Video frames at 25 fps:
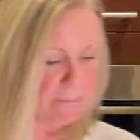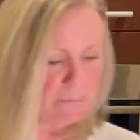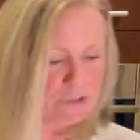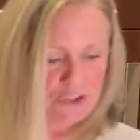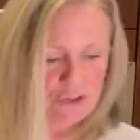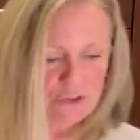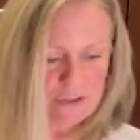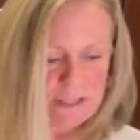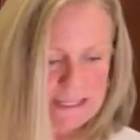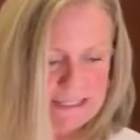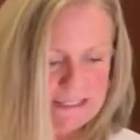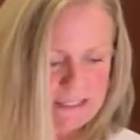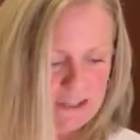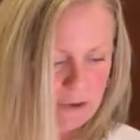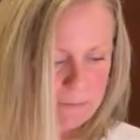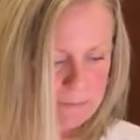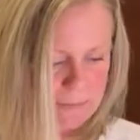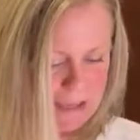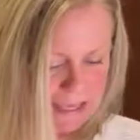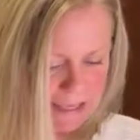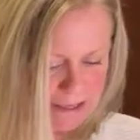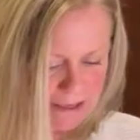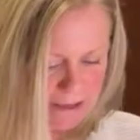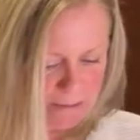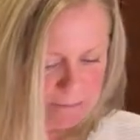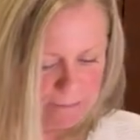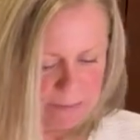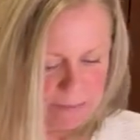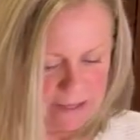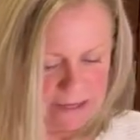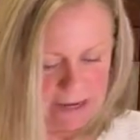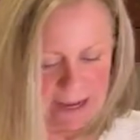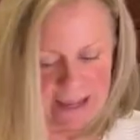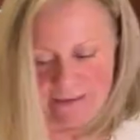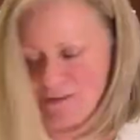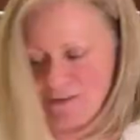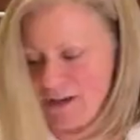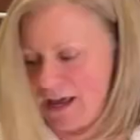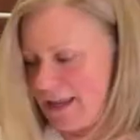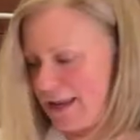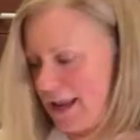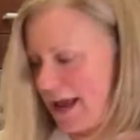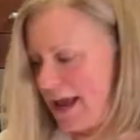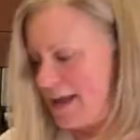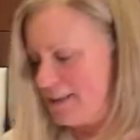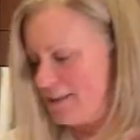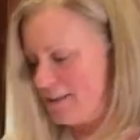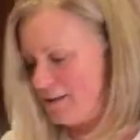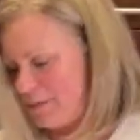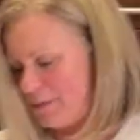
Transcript: sure they still make them, but I have not had them